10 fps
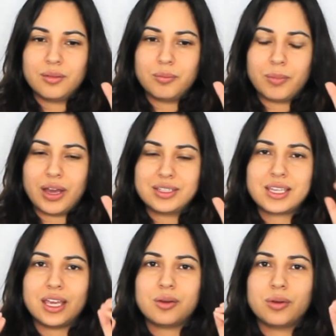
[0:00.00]

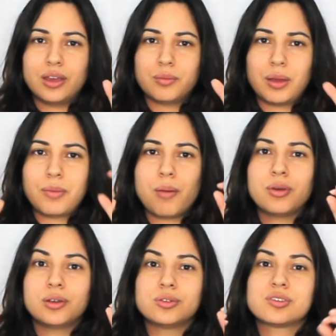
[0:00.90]
takeaway in my
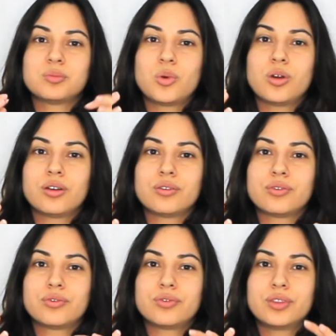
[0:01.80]
memory was more
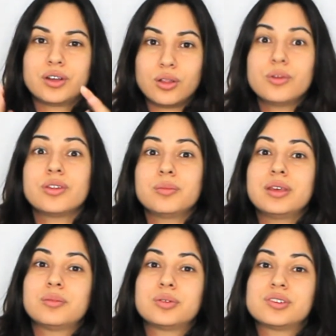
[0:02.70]
of the clothing
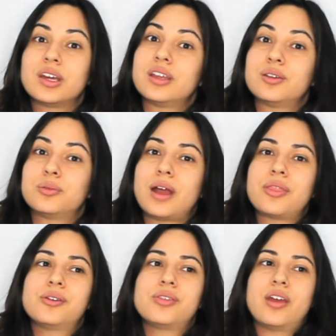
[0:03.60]
being presented
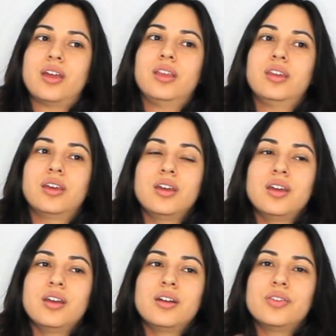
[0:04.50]
rather than
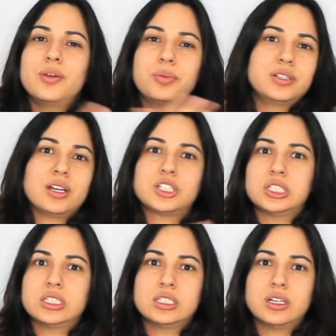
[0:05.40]
the
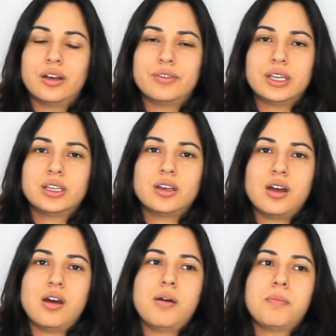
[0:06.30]
production of it.
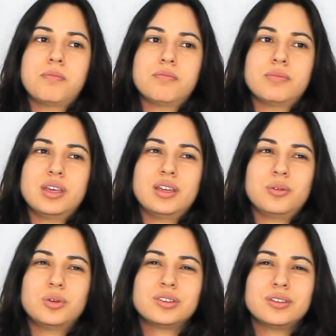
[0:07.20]
And
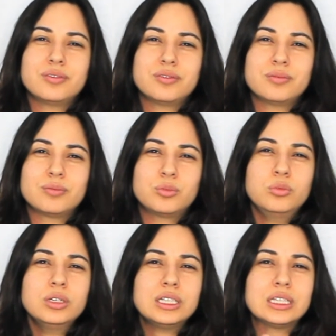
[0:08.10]
it wasn't
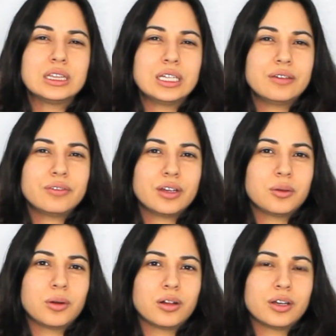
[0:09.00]
really lit very
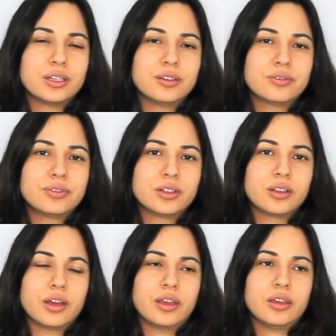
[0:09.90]
well, I didn't feel
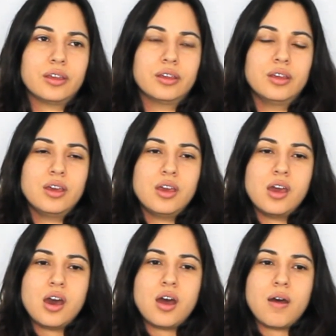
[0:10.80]
like.
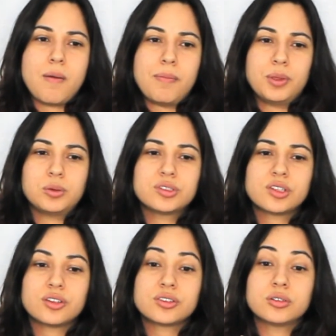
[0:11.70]
There was
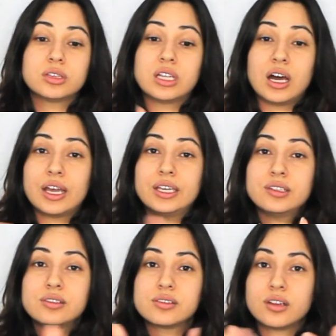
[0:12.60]
also
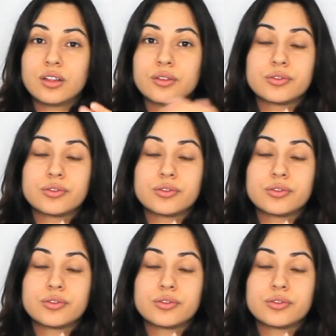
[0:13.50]
lines on the